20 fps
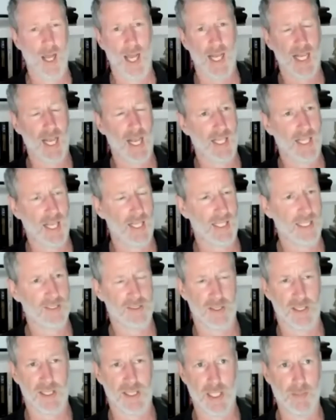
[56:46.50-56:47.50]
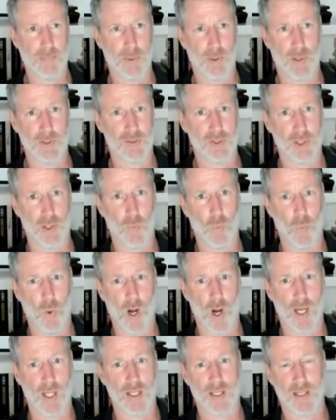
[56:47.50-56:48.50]
I guess the key points, you know,
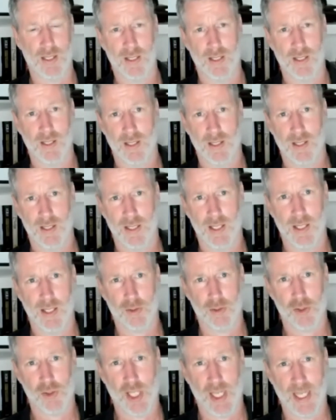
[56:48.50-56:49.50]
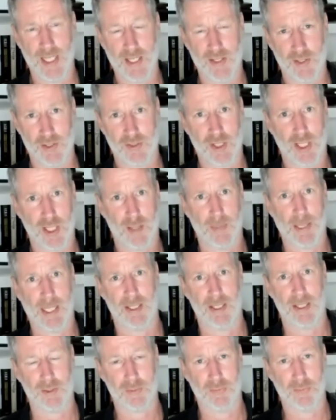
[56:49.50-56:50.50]
1, you know, change is coming
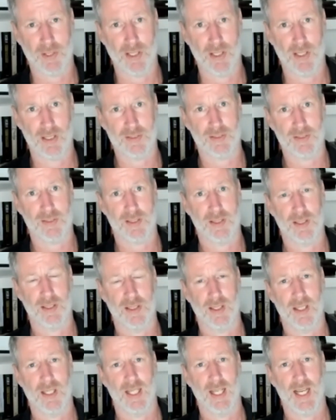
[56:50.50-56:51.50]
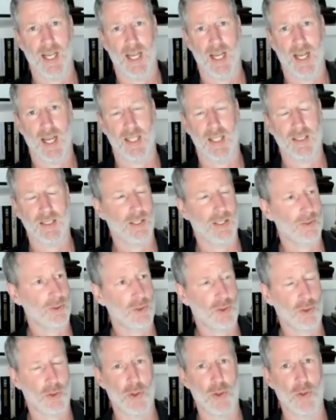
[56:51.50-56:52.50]
at us fast. You know,
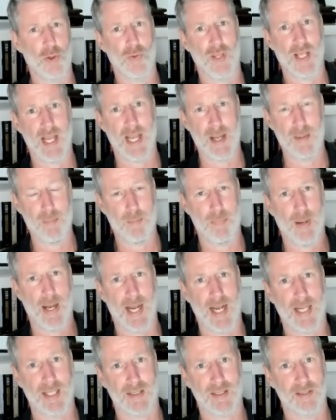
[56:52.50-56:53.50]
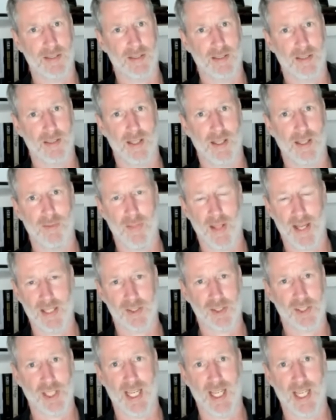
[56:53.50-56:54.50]
2, the impact of that
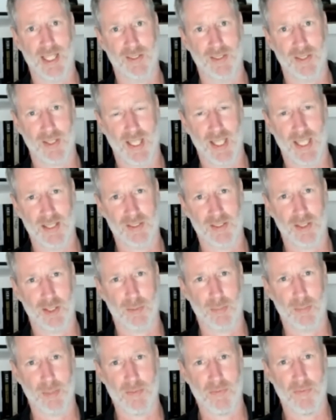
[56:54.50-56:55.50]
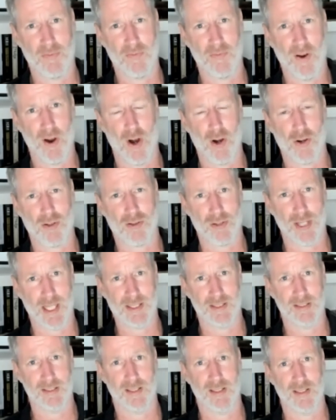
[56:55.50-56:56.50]
change is going to be far
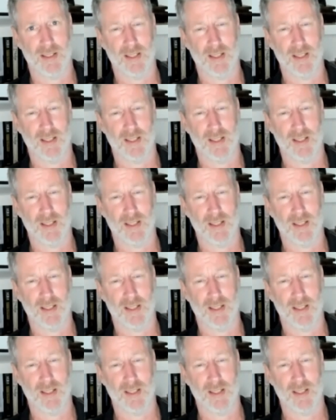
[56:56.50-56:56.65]
greater